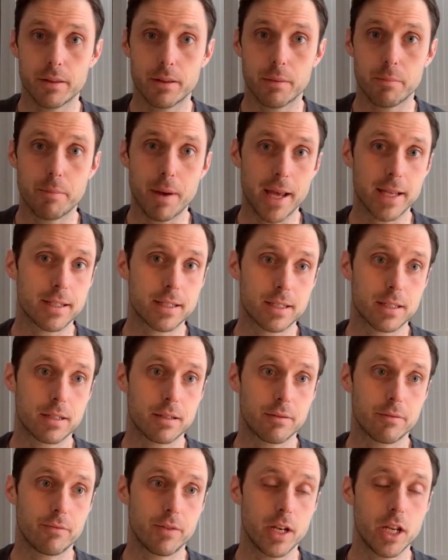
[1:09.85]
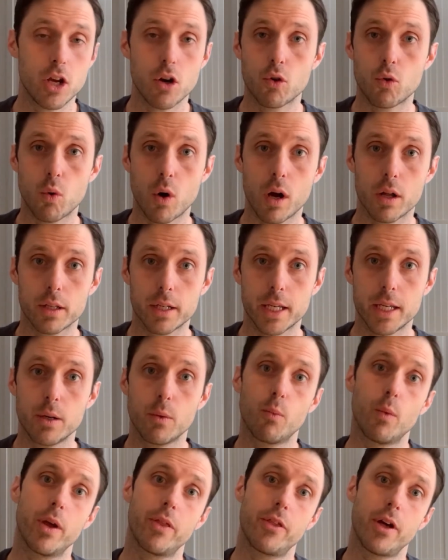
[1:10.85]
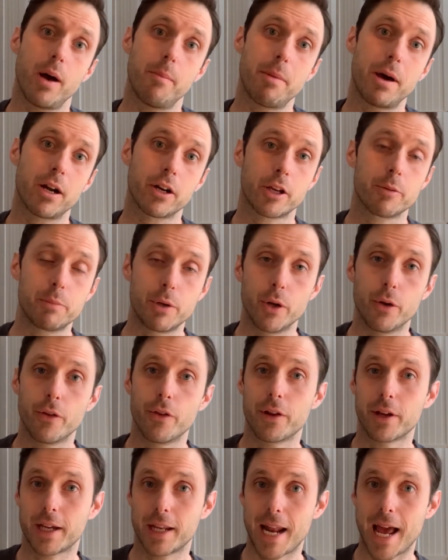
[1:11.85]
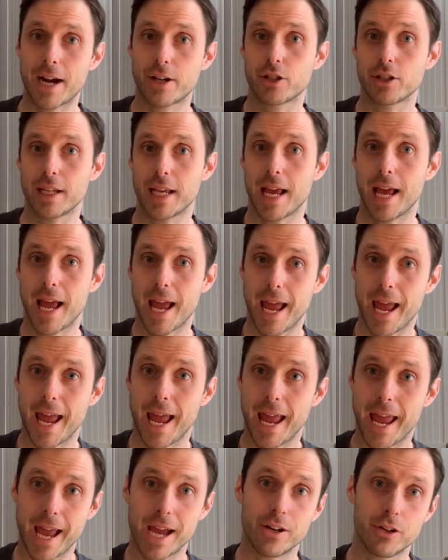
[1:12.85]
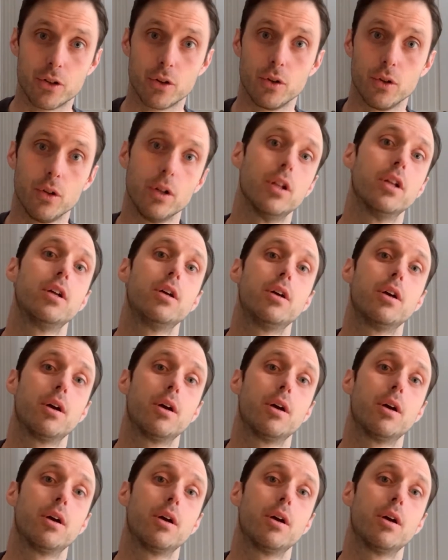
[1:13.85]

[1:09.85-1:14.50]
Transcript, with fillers: the best video quality with a better computer that can actually handle